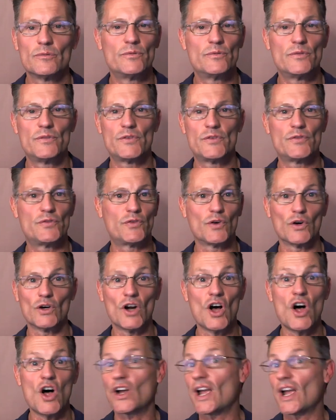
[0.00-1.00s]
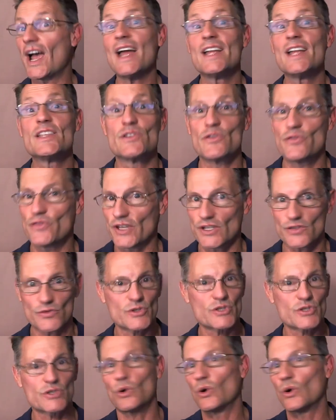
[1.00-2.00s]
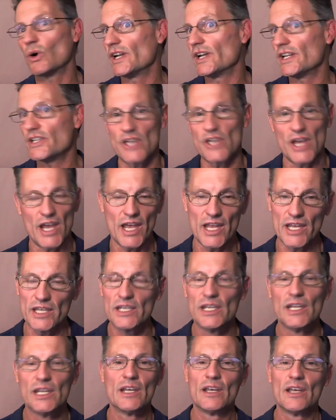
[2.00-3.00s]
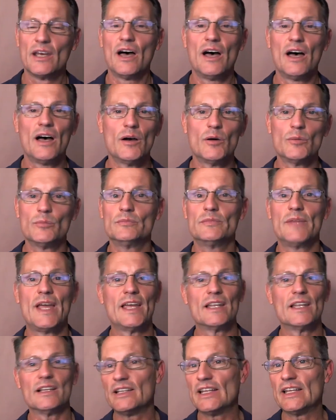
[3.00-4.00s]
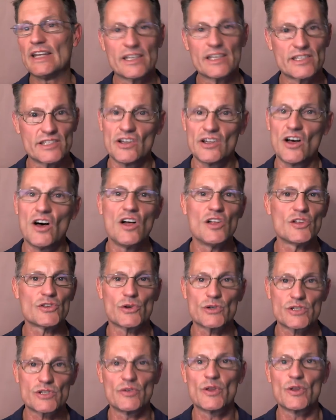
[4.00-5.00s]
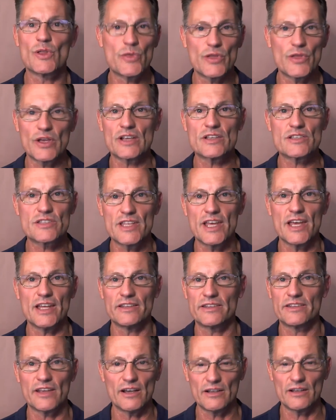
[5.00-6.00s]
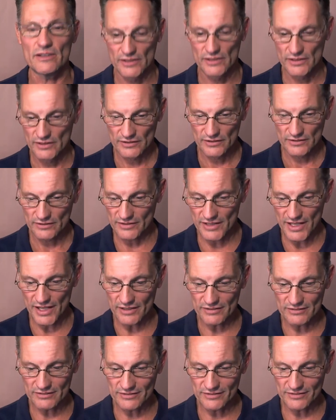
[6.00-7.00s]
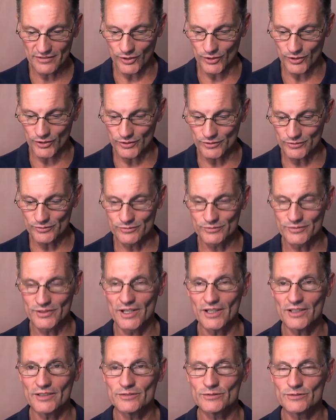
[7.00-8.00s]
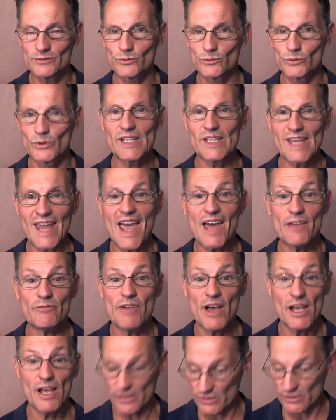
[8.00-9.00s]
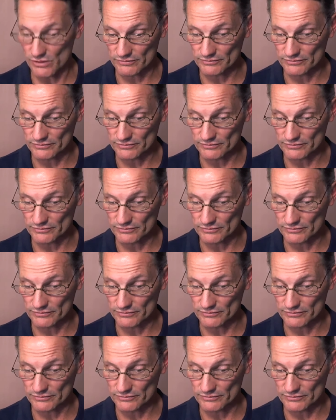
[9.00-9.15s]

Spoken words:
for all kinds of things, for storage and analytics and all sorts of other things that that are really add value.